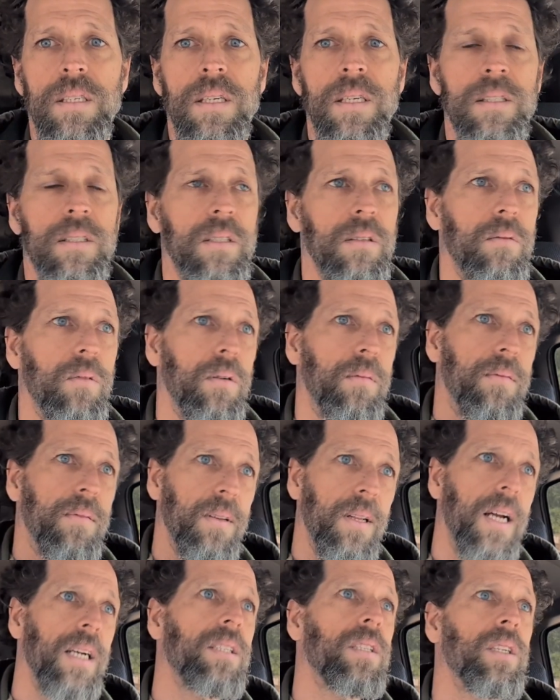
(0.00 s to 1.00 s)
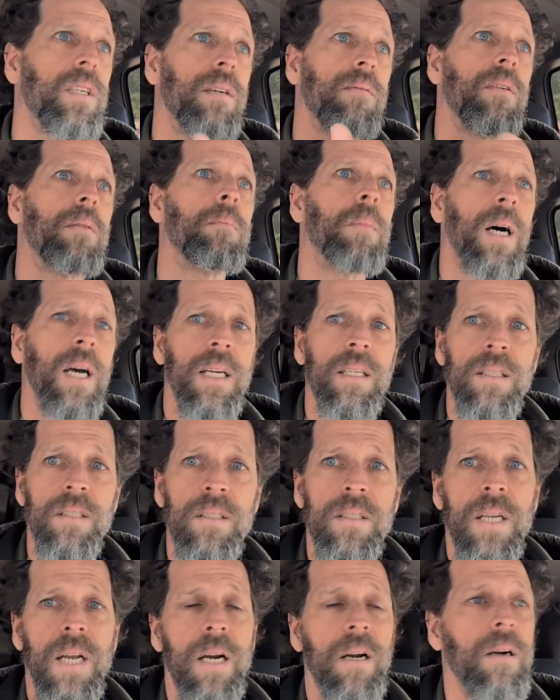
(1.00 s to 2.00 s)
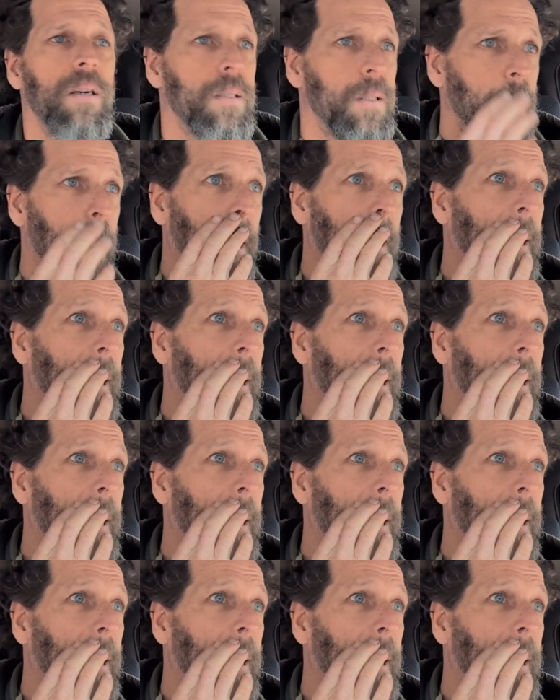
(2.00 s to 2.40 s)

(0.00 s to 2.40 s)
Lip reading: It's a reflection of a mindless character.